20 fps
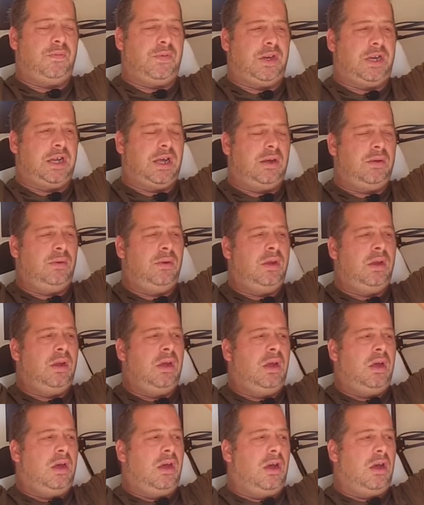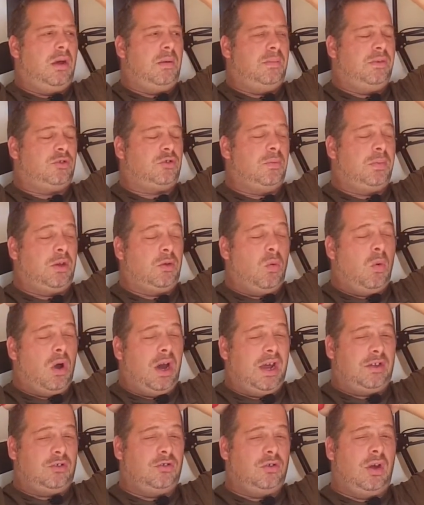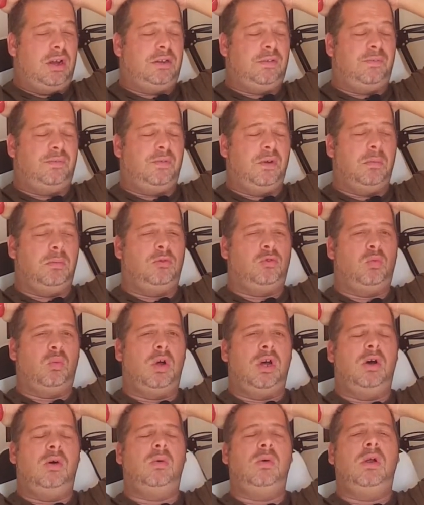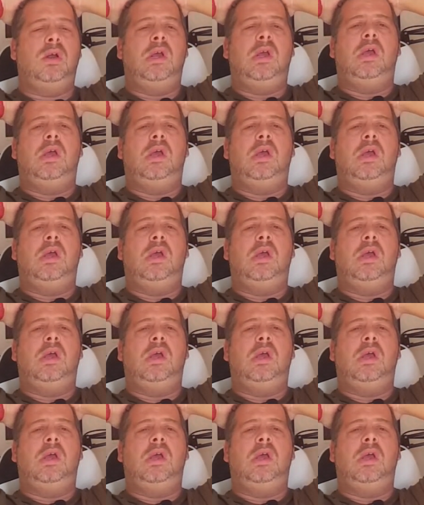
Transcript: video. It's going to be quite exciting to film as well.